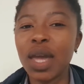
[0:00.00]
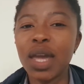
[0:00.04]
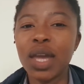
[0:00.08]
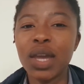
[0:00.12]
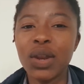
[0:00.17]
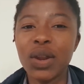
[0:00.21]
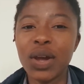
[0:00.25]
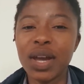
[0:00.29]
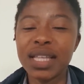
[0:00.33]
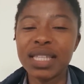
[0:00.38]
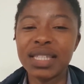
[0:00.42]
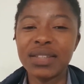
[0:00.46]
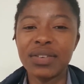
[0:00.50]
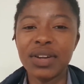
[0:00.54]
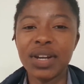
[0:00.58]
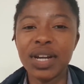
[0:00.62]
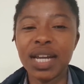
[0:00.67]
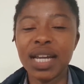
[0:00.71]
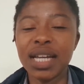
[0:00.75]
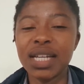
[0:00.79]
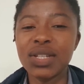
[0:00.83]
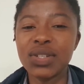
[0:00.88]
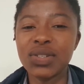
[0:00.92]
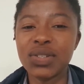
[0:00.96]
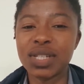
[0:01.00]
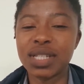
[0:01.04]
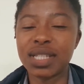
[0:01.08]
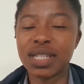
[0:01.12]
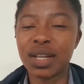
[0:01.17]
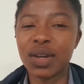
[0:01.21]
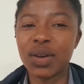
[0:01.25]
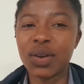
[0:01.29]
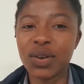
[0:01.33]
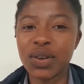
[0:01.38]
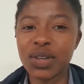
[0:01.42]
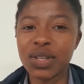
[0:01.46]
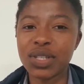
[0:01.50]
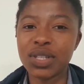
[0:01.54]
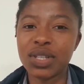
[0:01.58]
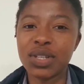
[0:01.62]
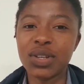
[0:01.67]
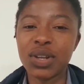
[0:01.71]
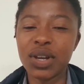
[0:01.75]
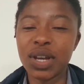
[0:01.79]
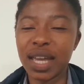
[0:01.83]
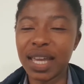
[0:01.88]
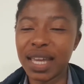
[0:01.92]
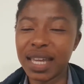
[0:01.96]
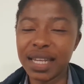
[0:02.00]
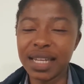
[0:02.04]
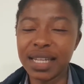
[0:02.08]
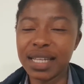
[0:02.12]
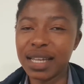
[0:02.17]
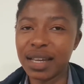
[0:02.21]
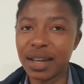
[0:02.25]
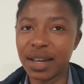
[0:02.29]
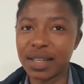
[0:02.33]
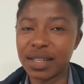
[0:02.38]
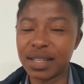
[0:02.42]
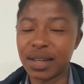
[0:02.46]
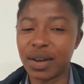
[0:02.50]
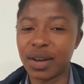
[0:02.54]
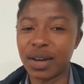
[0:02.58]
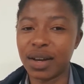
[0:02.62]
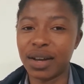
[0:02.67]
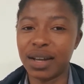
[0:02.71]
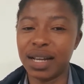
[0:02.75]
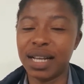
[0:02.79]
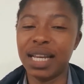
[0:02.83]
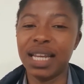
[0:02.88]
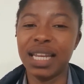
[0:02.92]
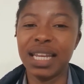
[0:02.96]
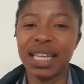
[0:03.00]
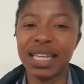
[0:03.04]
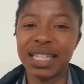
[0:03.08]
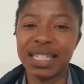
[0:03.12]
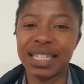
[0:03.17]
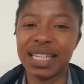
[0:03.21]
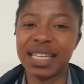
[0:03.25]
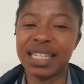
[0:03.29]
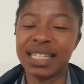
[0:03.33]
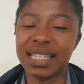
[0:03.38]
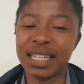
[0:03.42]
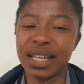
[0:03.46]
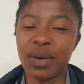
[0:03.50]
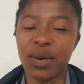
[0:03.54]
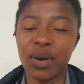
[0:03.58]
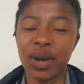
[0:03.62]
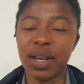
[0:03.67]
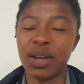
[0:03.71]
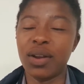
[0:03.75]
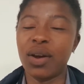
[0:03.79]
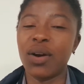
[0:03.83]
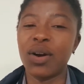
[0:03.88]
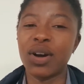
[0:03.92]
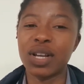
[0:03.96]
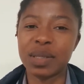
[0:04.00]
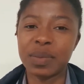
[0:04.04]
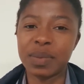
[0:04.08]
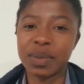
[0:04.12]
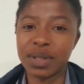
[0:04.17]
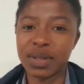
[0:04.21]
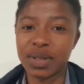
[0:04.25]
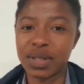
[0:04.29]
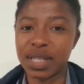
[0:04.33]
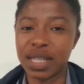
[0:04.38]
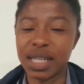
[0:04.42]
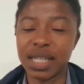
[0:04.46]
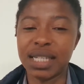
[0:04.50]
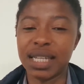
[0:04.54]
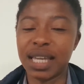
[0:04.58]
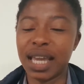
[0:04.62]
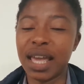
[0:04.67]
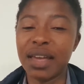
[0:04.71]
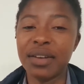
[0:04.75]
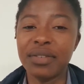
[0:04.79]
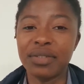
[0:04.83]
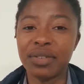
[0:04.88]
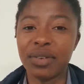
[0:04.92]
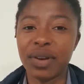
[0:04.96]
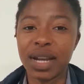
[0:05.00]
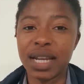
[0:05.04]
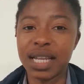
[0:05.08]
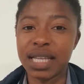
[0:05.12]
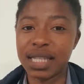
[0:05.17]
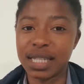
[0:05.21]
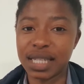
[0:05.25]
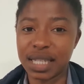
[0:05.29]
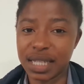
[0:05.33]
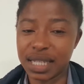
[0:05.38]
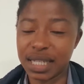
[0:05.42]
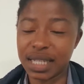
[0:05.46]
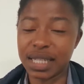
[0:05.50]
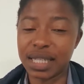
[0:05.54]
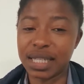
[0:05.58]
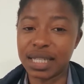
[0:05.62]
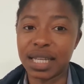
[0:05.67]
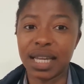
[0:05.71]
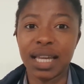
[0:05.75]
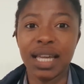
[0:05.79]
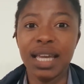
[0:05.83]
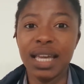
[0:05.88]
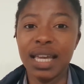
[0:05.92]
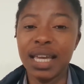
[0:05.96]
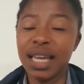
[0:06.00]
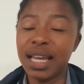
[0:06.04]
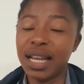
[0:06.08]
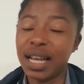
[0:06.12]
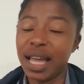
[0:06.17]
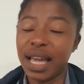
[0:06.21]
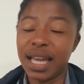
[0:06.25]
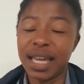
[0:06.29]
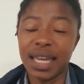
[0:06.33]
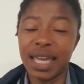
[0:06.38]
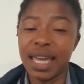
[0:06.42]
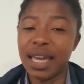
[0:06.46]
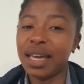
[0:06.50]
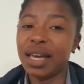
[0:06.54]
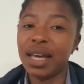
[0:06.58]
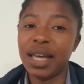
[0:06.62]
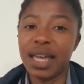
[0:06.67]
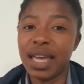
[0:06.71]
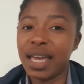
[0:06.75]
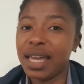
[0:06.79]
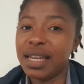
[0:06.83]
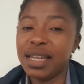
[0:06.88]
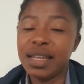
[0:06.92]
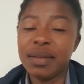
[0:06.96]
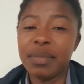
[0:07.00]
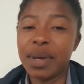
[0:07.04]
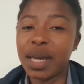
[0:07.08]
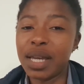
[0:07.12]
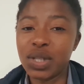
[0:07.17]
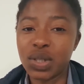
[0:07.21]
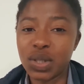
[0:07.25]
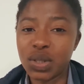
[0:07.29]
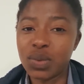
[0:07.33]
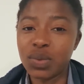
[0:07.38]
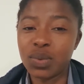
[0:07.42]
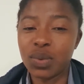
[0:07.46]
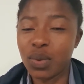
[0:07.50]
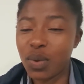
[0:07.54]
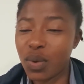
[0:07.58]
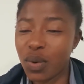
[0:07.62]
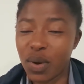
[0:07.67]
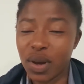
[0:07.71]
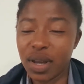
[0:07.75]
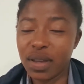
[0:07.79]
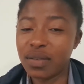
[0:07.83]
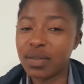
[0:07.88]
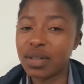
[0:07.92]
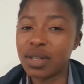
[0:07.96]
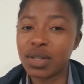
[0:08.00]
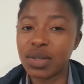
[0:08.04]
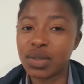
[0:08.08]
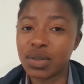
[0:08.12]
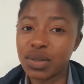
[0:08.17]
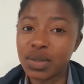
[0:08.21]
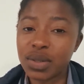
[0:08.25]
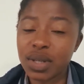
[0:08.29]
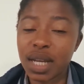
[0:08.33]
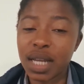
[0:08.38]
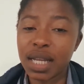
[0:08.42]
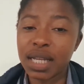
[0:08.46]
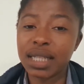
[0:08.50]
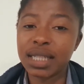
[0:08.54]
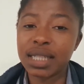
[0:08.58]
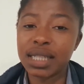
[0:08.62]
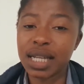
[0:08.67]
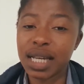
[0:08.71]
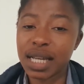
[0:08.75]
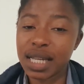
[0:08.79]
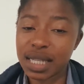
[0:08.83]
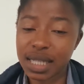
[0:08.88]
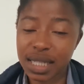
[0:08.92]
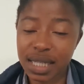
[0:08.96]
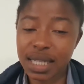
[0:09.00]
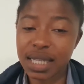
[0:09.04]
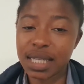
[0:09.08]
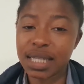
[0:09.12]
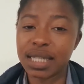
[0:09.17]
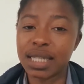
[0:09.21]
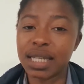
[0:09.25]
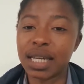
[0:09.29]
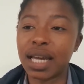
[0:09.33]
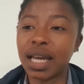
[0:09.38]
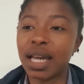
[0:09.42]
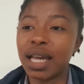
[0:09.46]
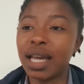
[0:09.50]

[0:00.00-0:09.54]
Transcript: You know, it's very interesting because, you know, in a clinic setting or in a hospital setting, everyone is a sister. Like any patient will call even a student a sister.